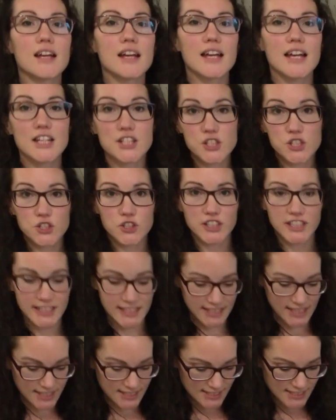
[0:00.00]

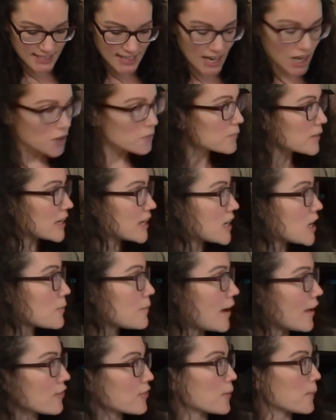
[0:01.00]
History. Tell me
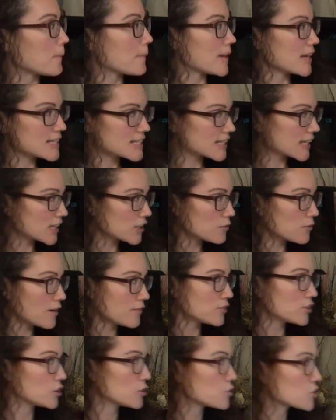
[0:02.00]
about the Mexican
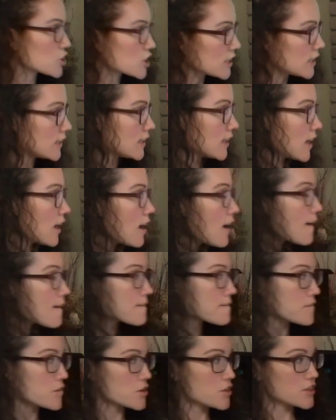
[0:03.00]
Revolution.
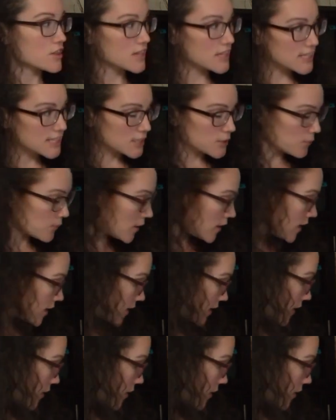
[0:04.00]
For this one,